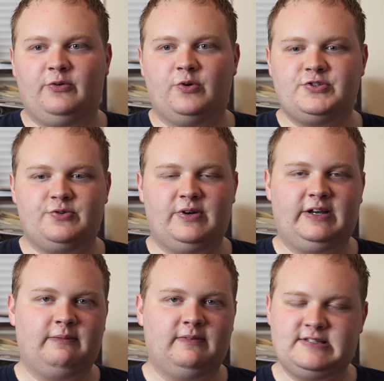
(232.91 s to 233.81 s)
or
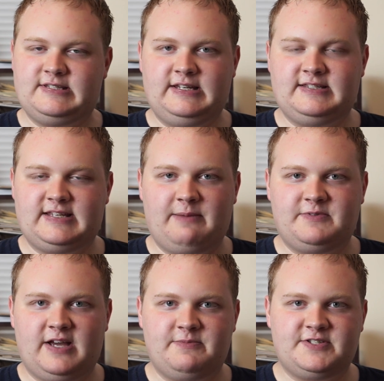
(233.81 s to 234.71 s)
doing cityscape
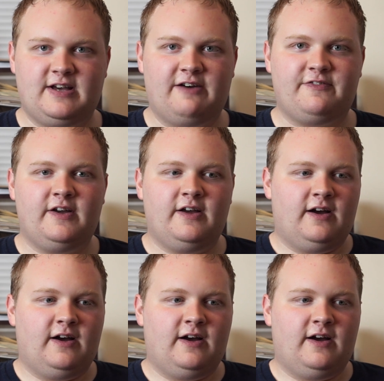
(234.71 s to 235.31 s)
type stuff